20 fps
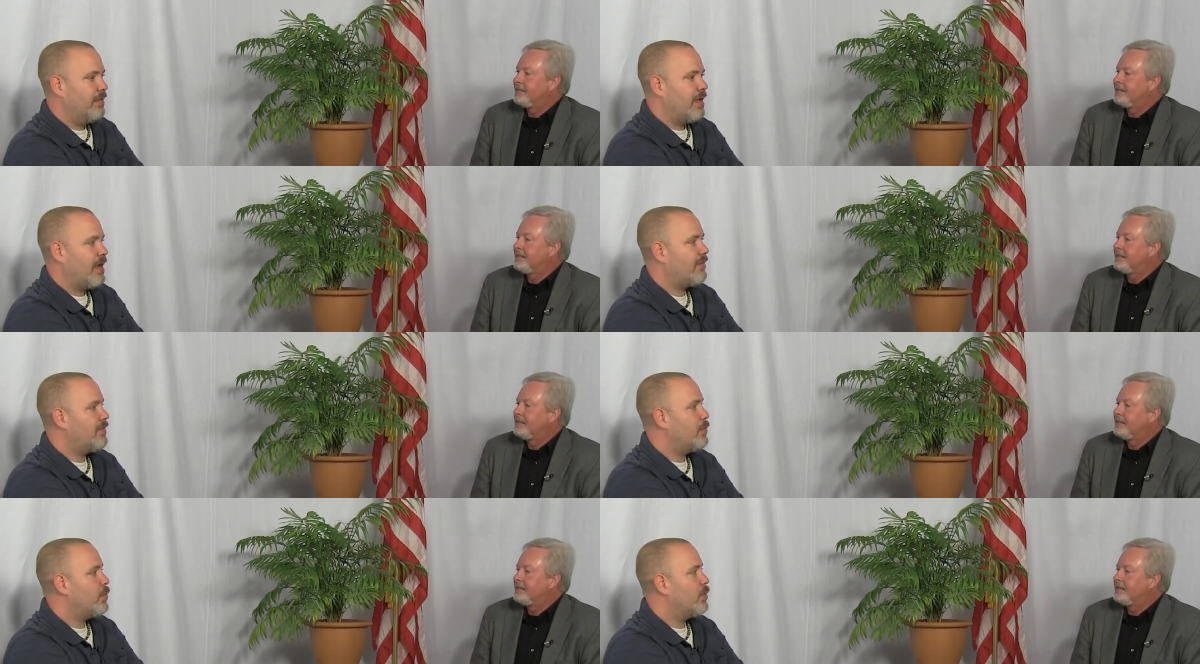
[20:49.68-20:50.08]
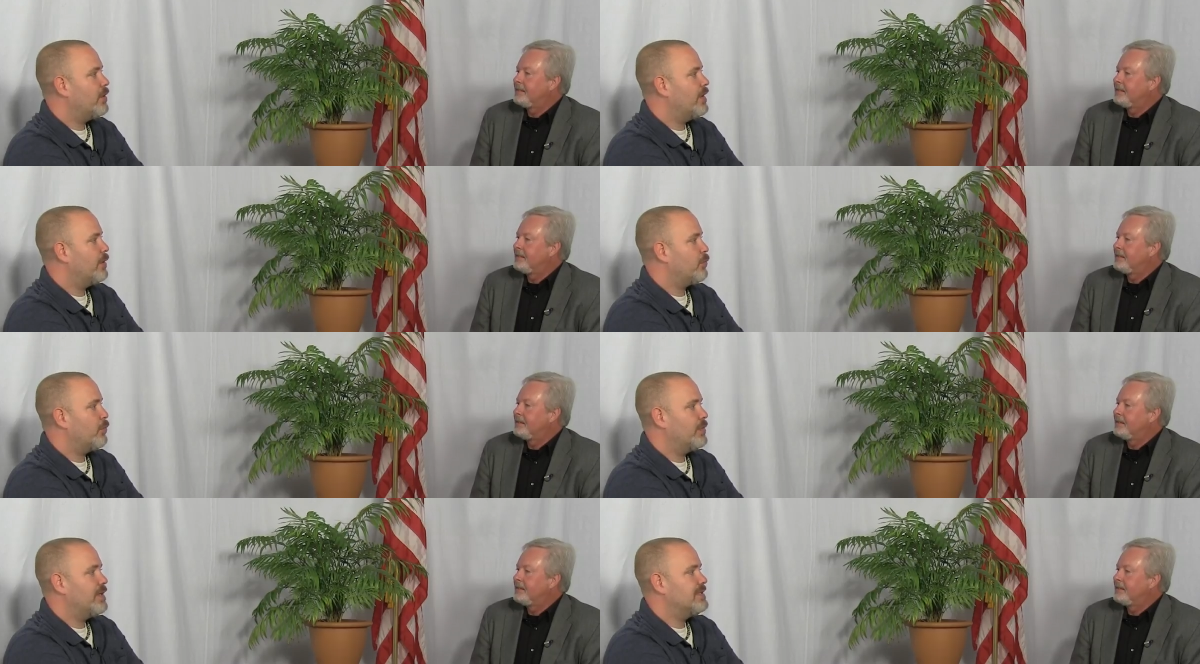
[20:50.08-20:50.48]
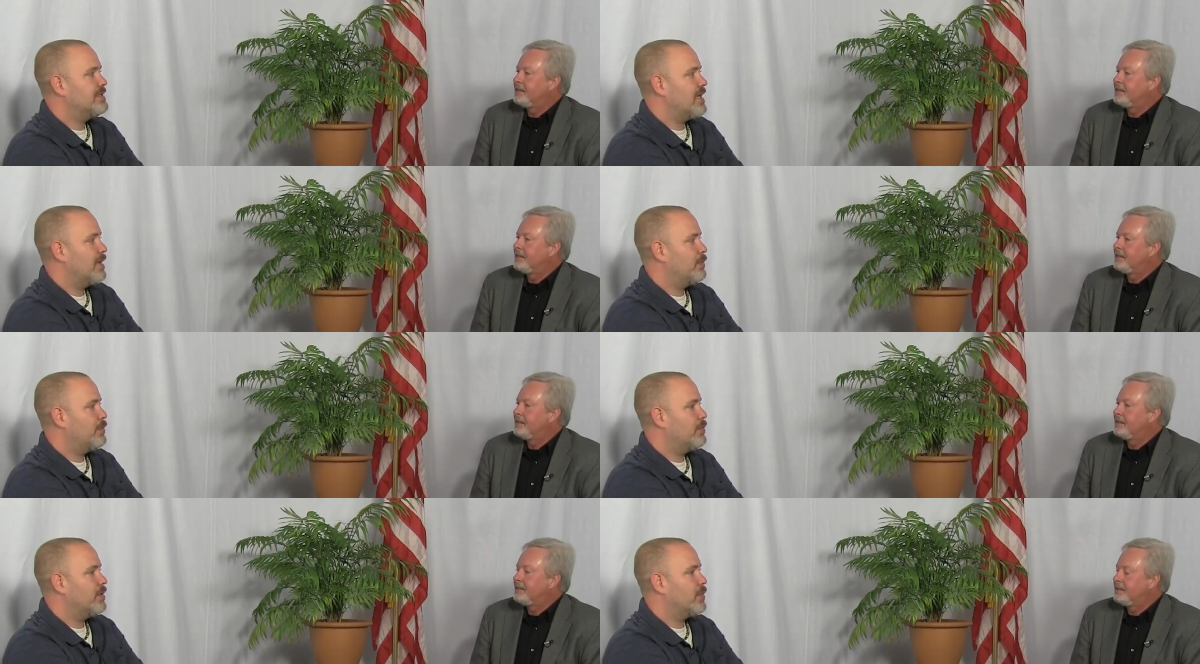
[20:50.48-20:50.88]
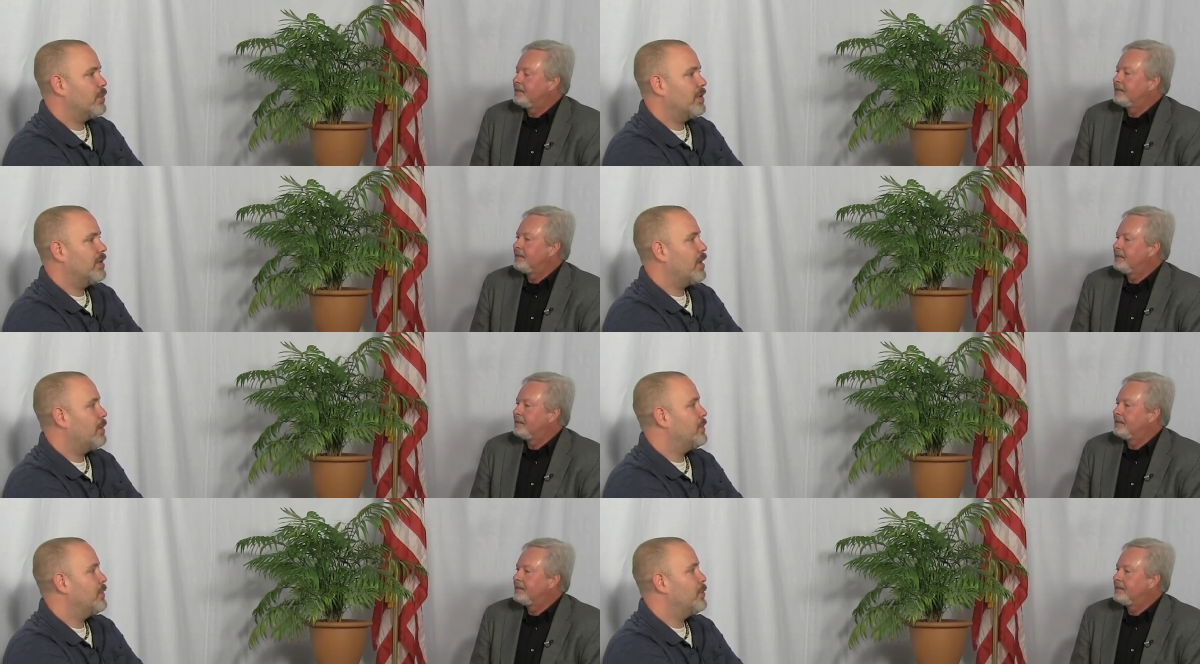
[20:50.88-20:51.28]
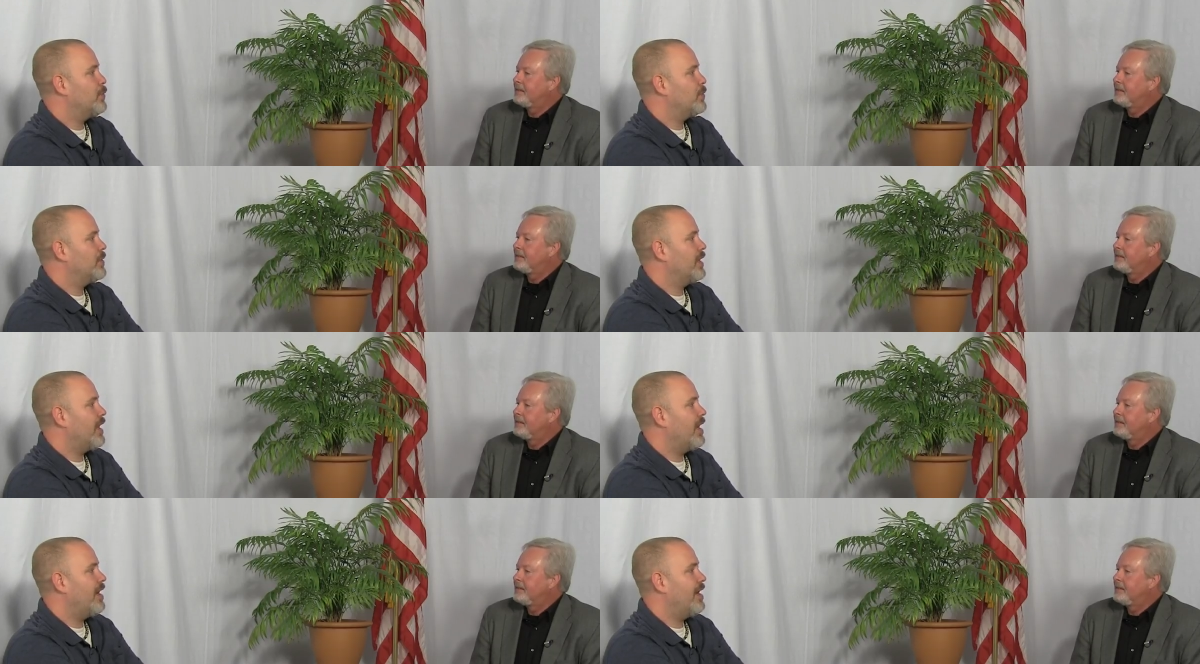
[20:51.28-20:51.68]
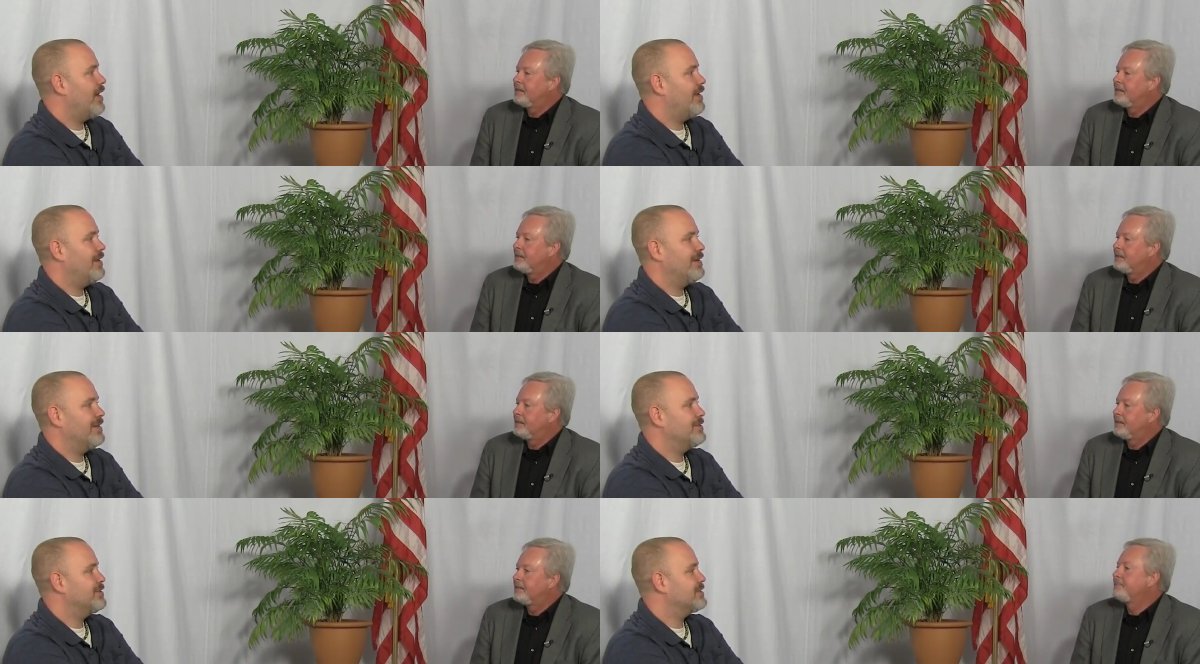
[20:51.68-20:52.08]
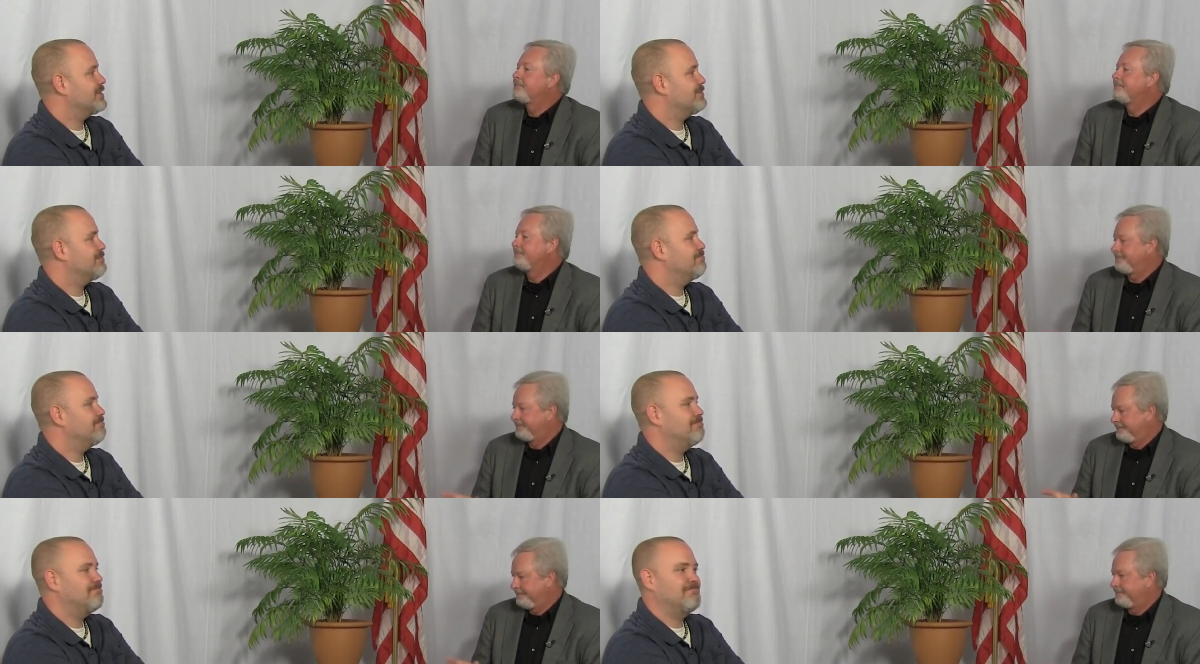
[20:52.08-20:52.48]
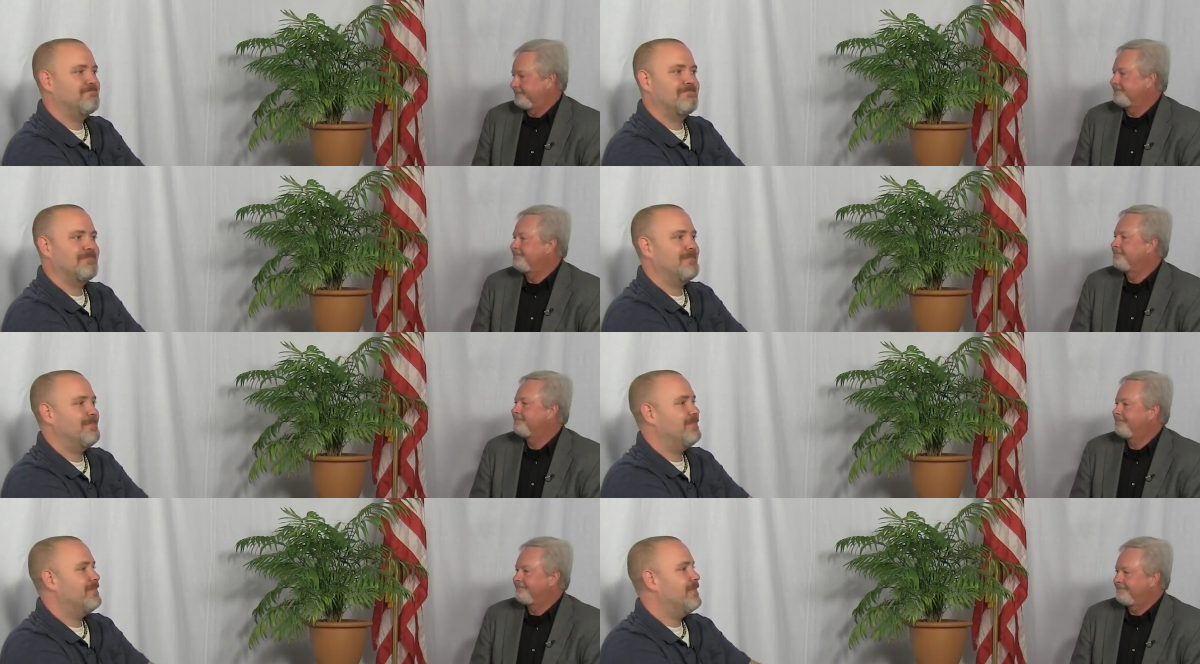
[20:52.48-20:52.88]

Speaker 1: everyone that reads that book would come to know God and just mm -hmm.